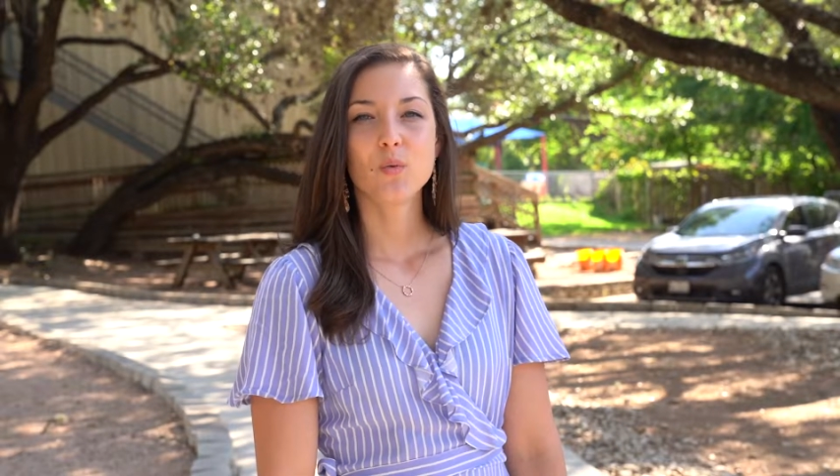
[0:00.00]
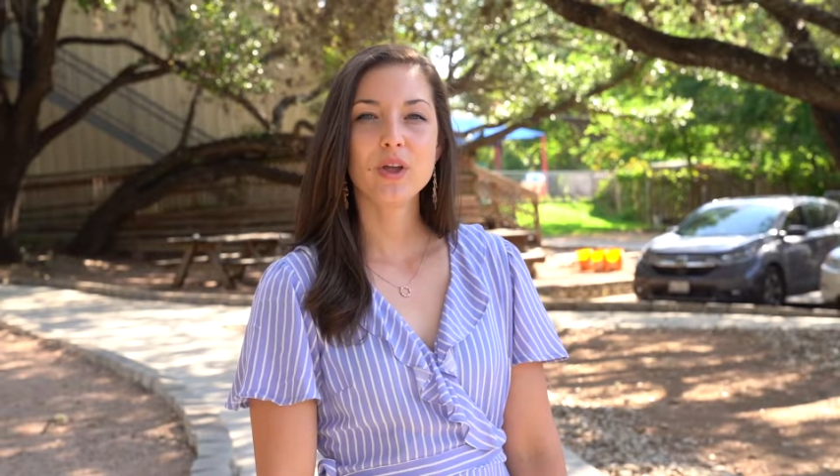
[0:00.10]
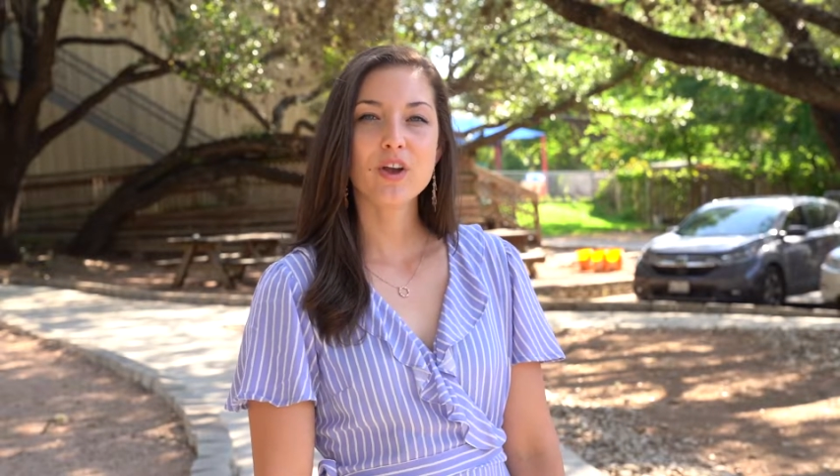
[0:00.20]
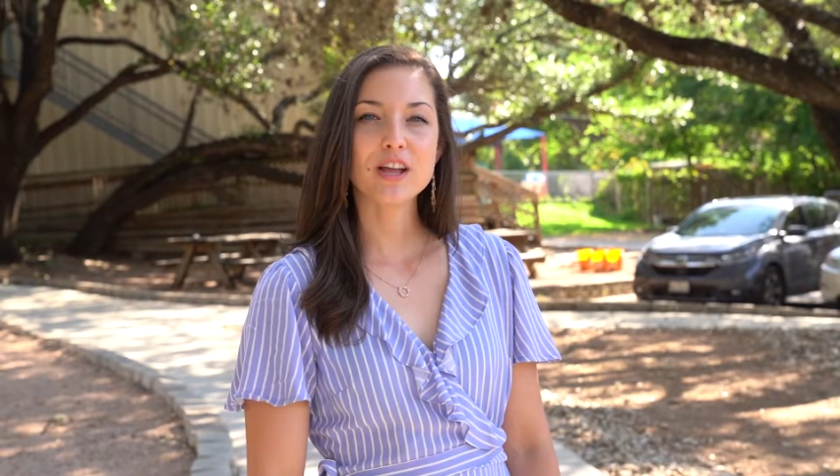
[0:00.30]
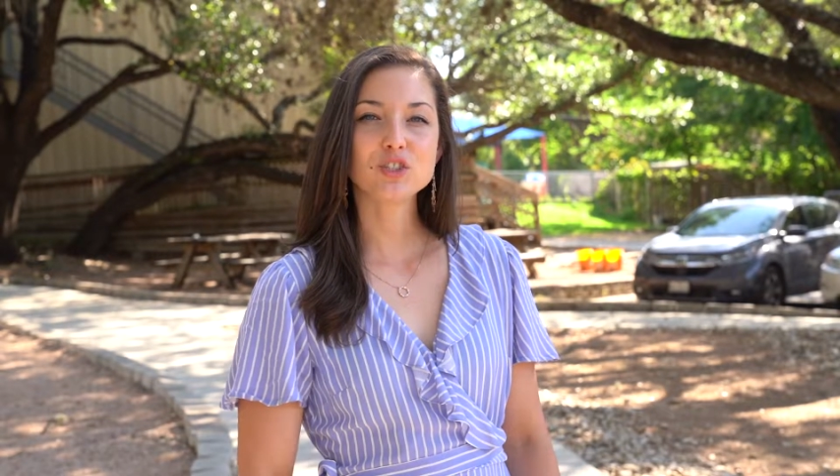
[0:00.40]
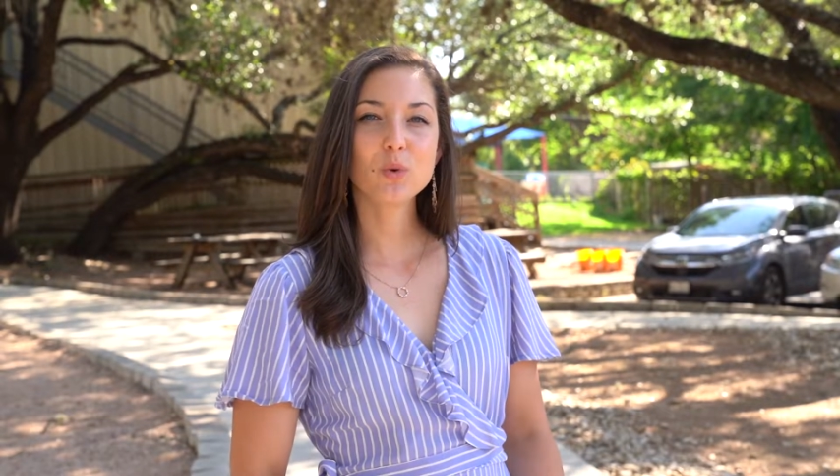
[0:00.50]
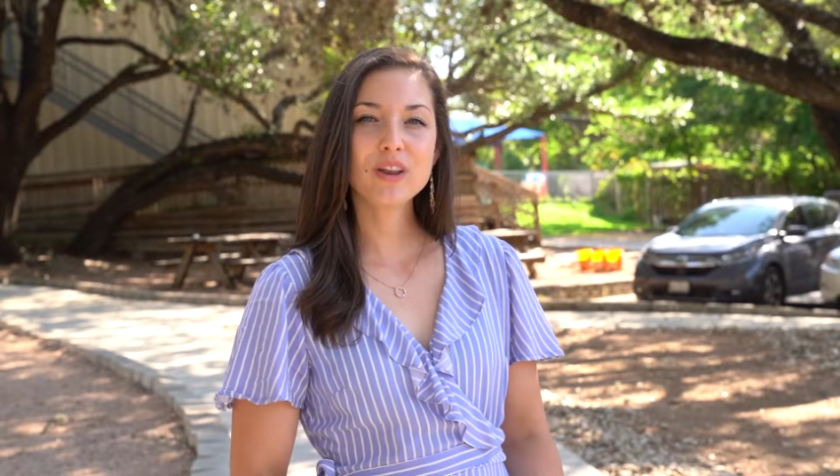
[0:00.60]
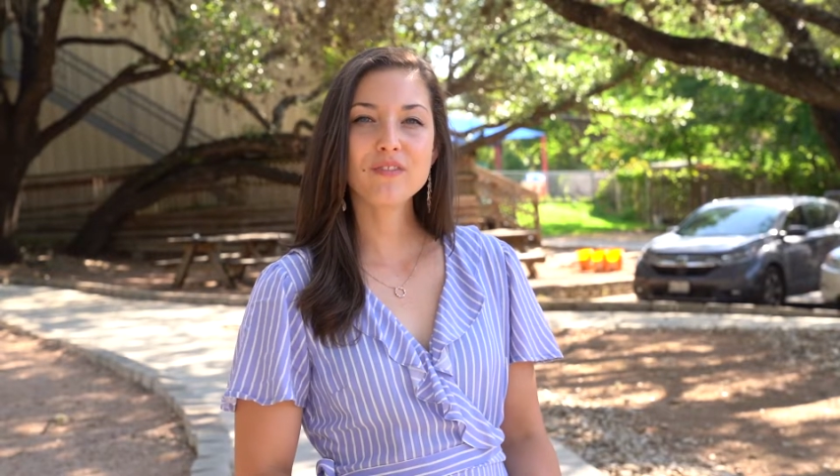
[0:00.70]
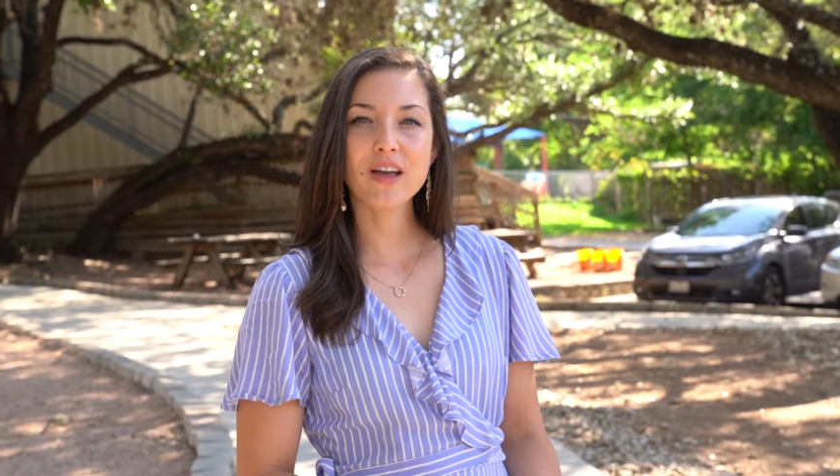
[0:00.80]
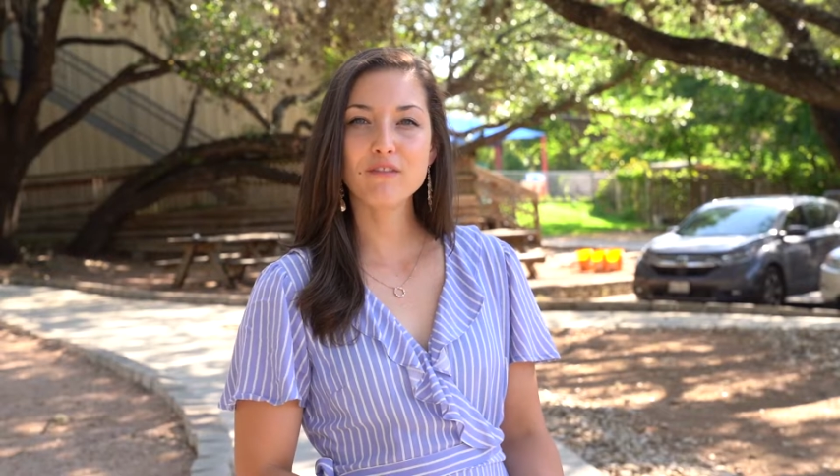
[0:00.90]
We are at
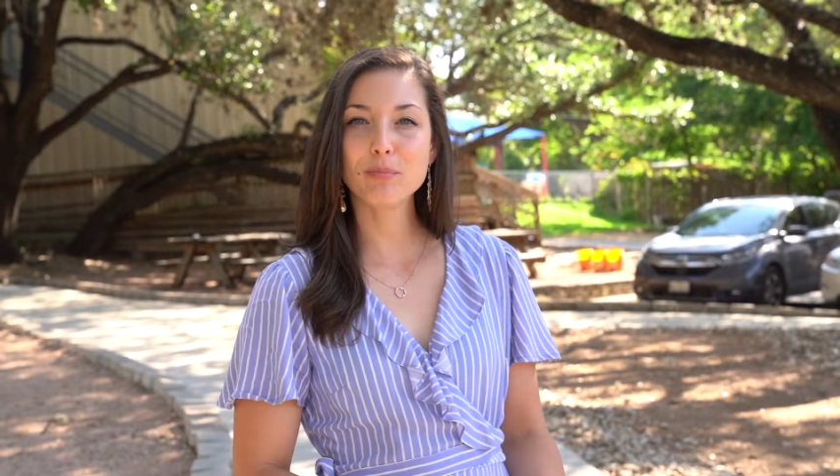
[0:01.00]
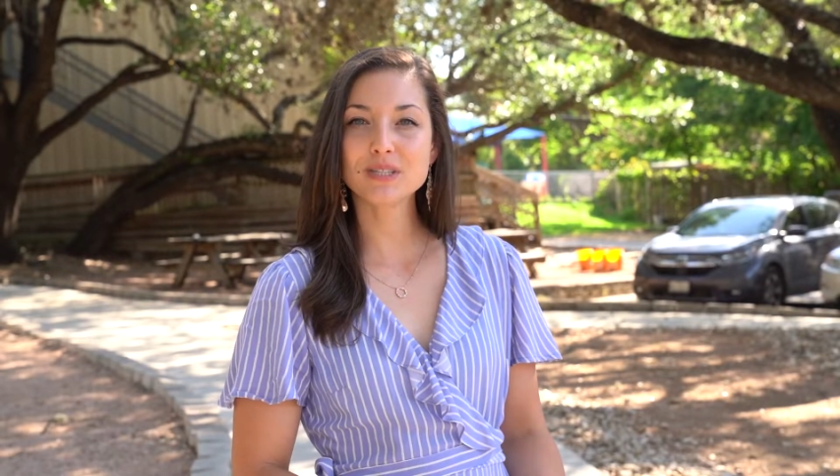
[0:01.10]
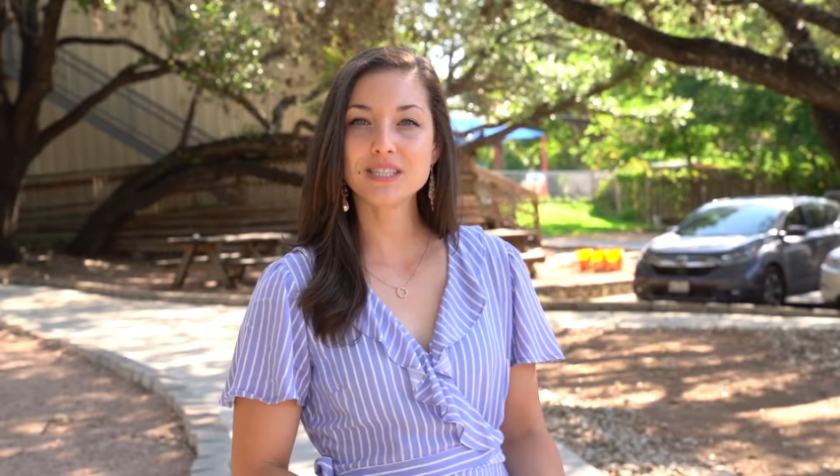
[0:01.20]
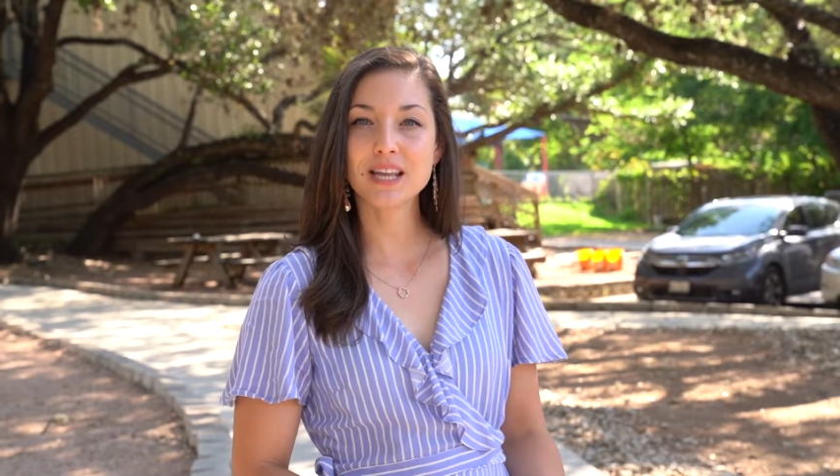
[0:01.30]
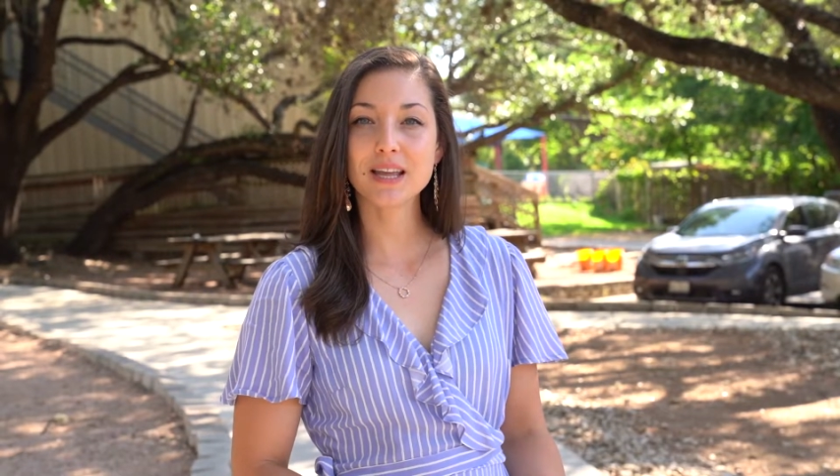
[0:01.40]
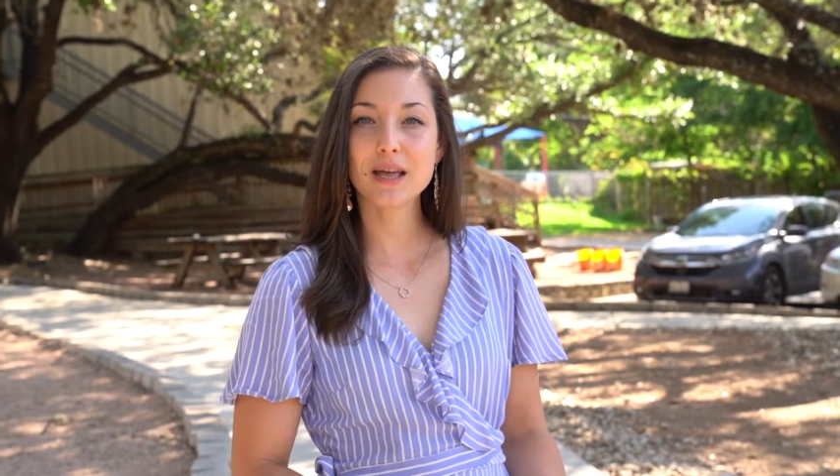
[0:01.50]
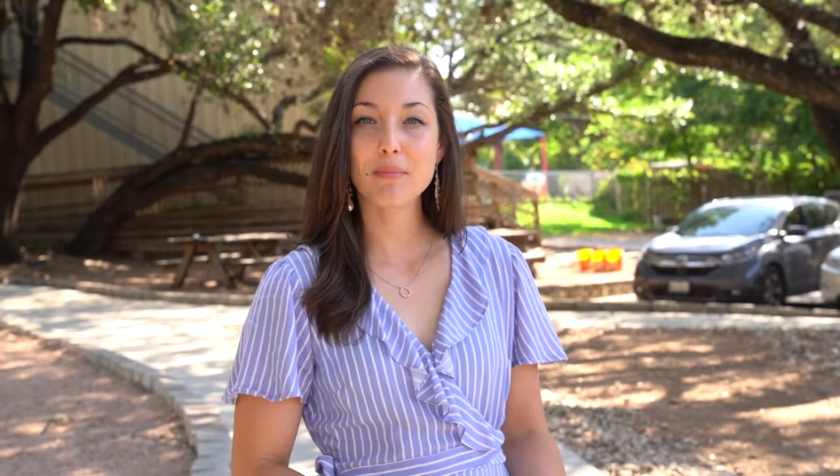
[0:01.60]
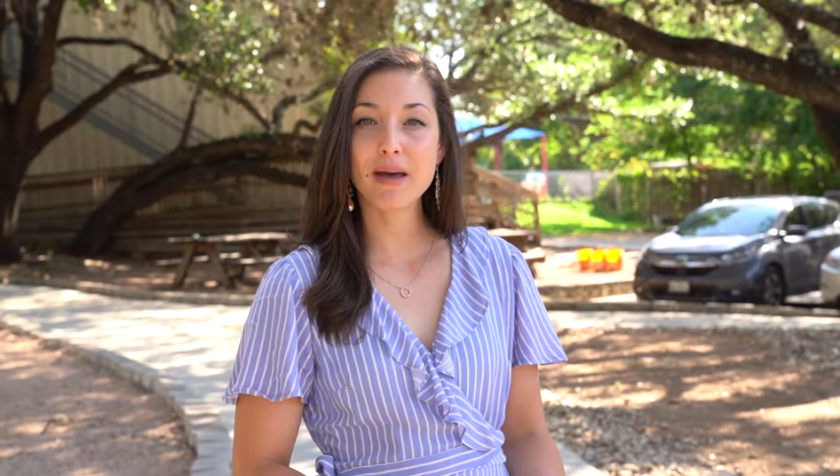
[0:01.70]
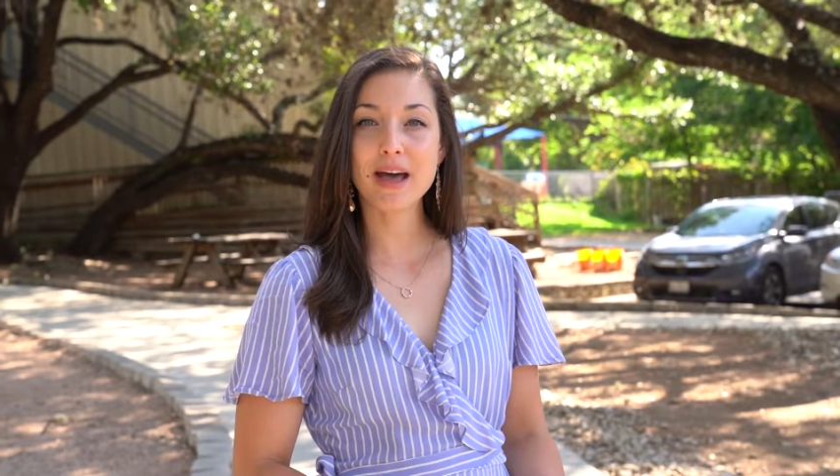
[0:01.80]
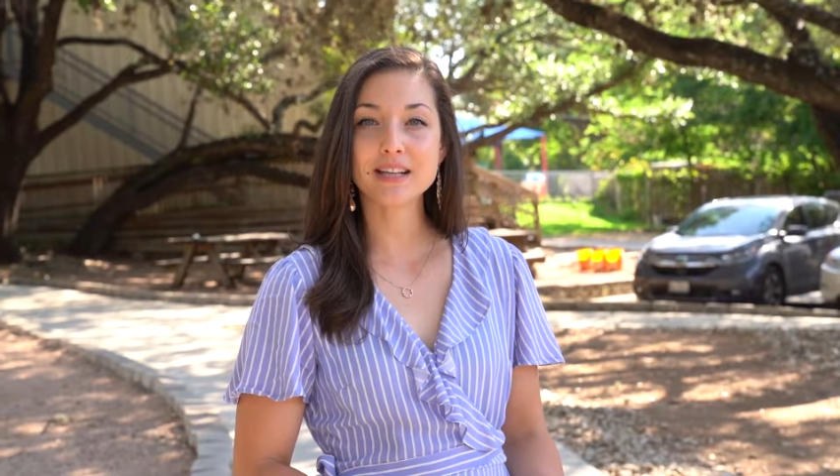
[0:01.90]
25%
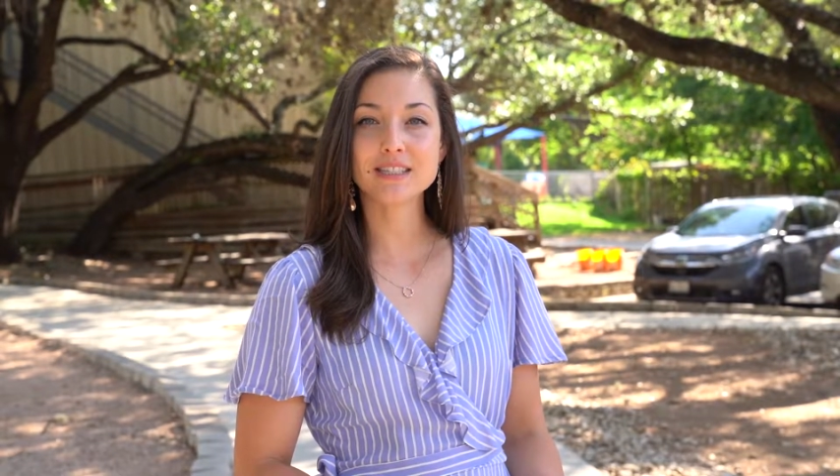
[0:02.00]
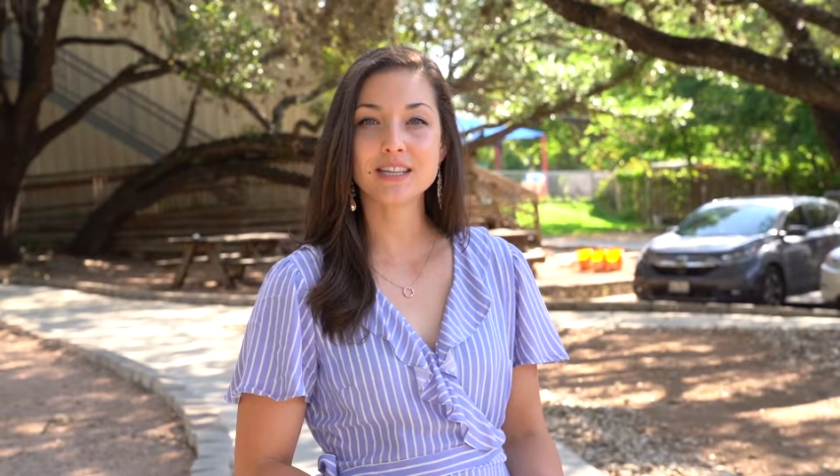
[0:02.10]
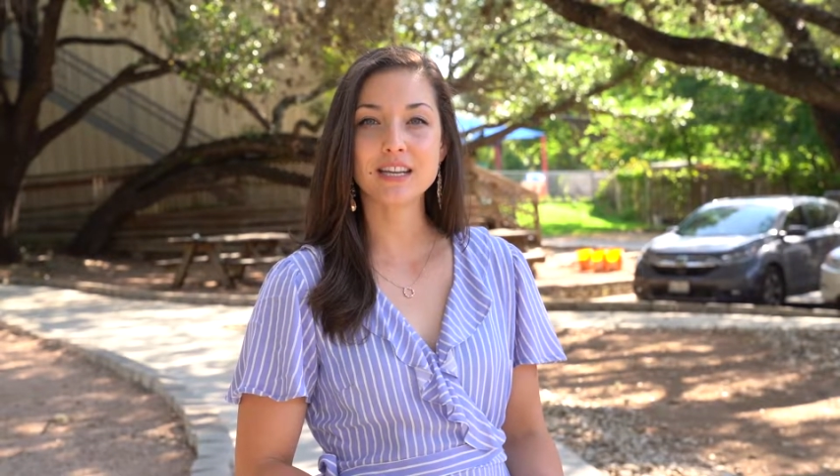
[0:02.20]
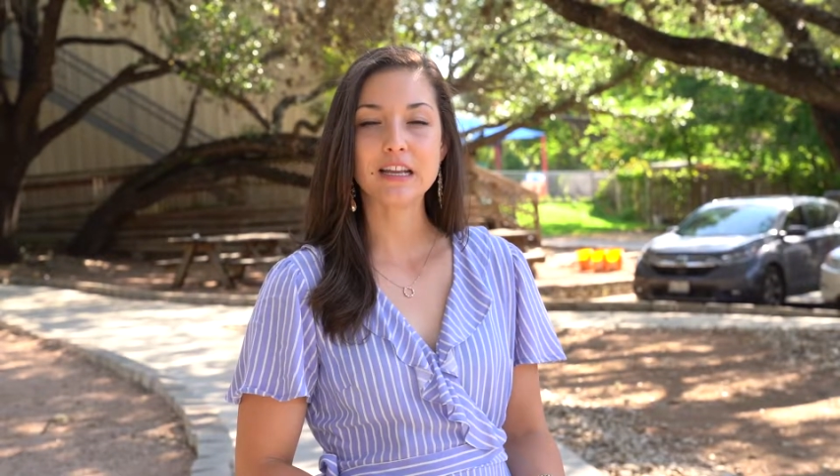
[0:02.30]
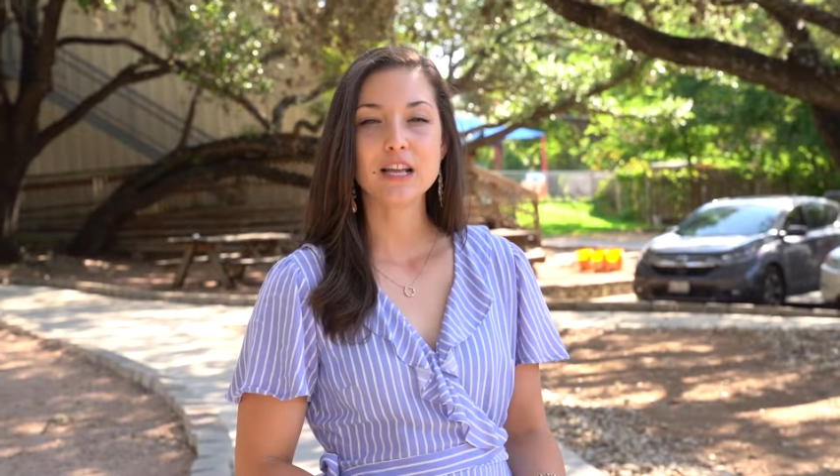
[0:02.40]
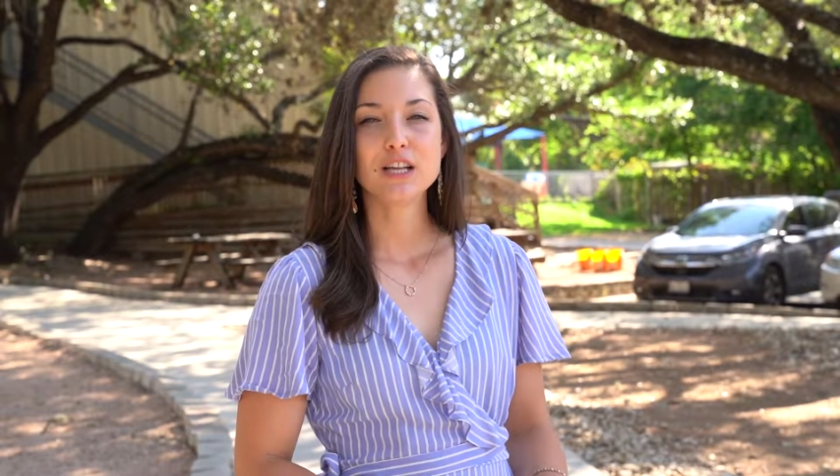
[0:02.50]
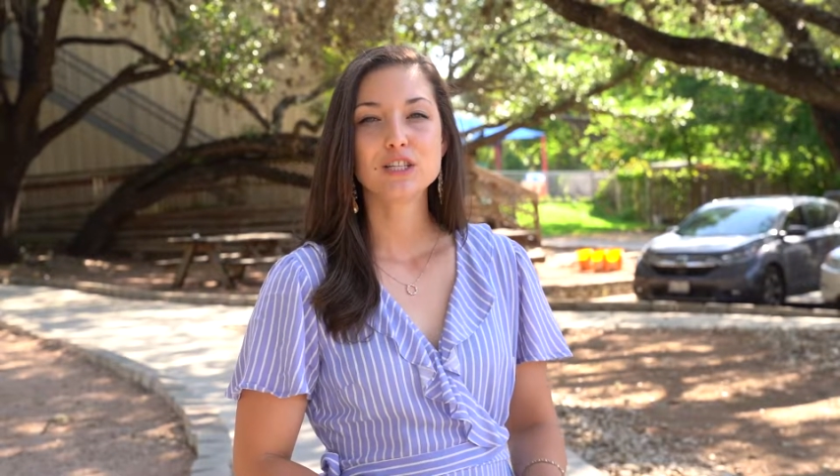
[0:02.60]
capacity,